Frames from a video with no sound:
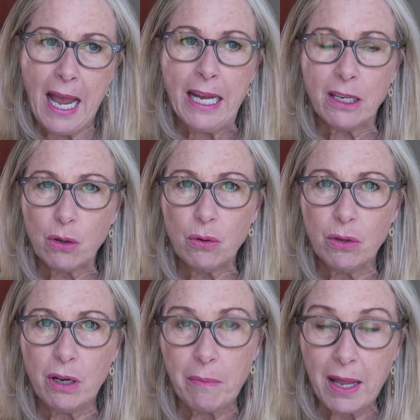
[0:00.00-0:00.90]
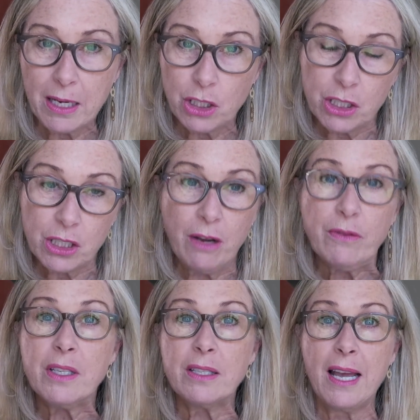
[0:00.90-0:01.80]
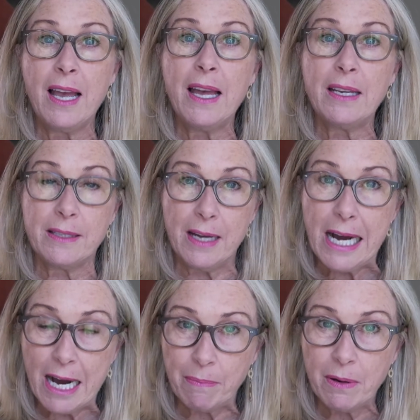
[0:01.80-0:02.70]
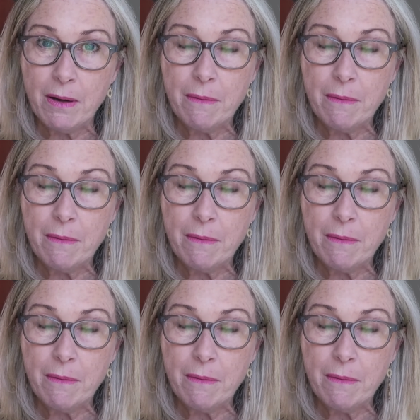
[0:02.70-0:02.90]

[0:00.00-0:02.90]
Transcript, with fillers: and cornered me and shoved his hand up